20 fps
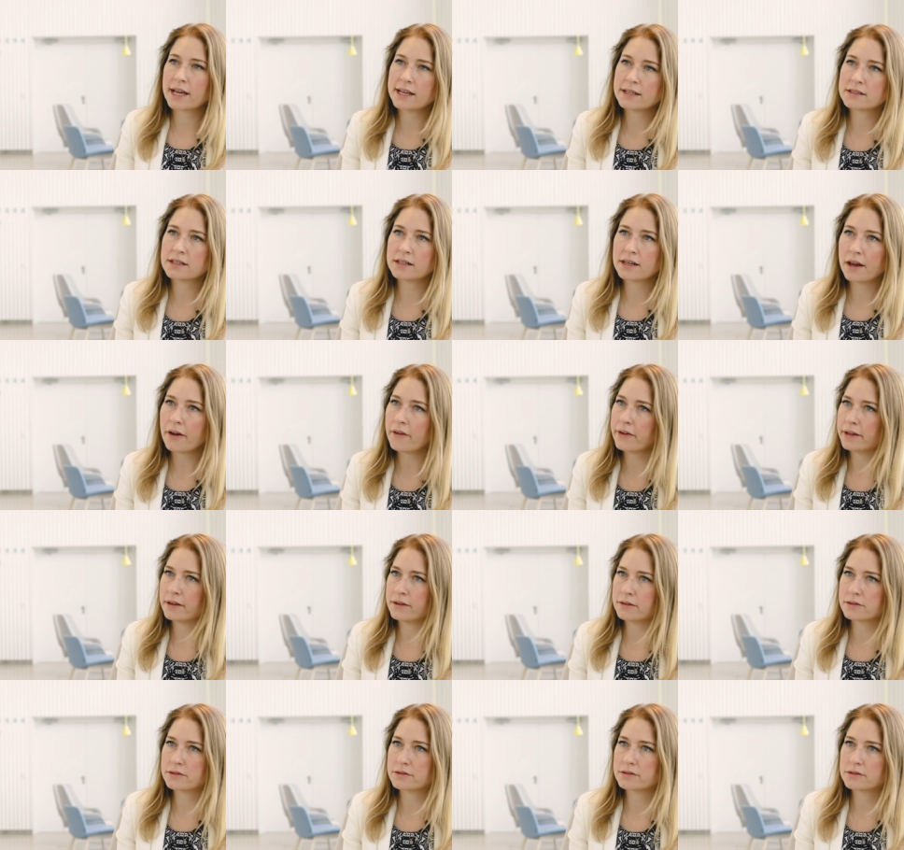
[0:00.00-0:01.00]
case
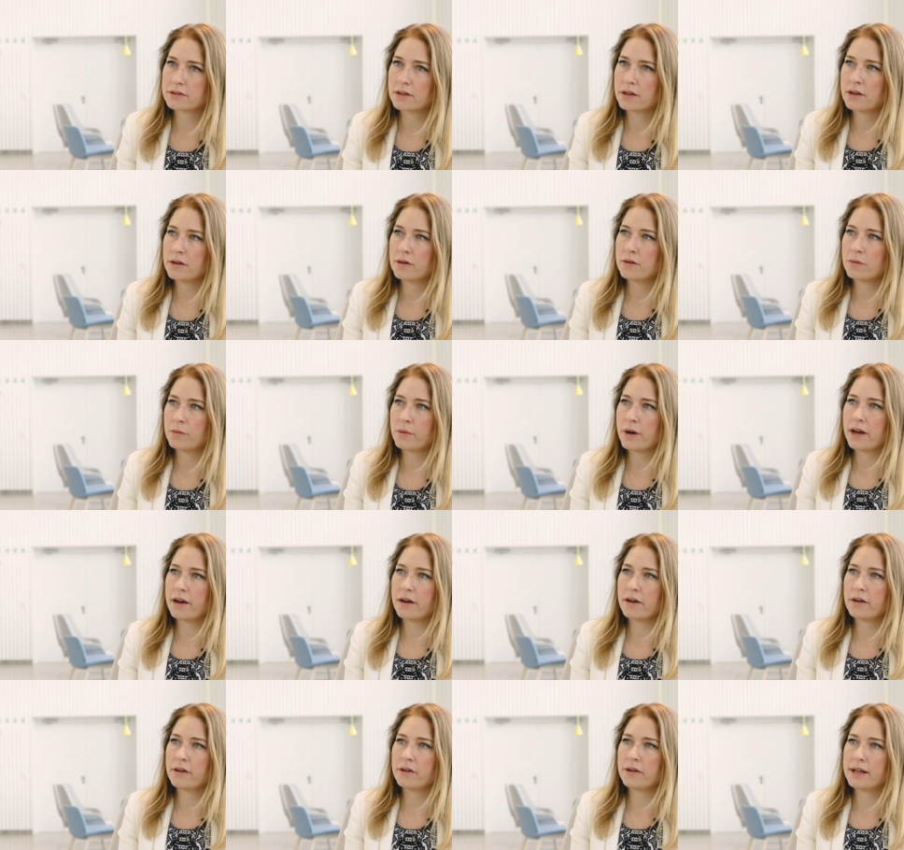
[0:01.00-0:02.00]
scenarios
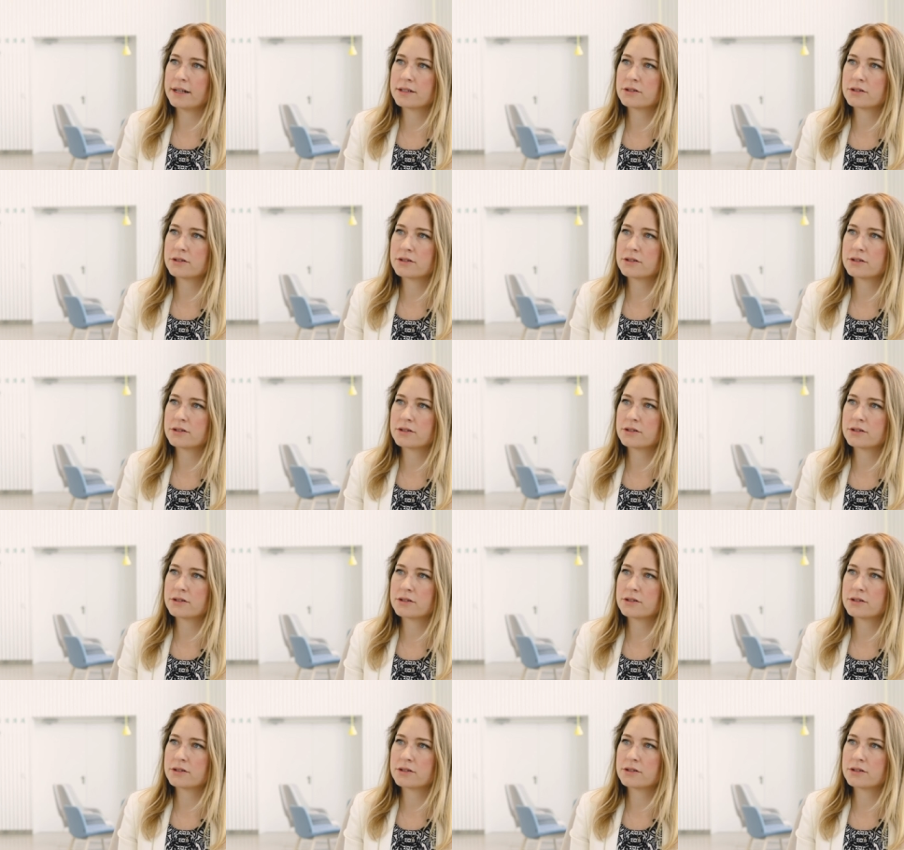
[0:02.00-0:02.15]
where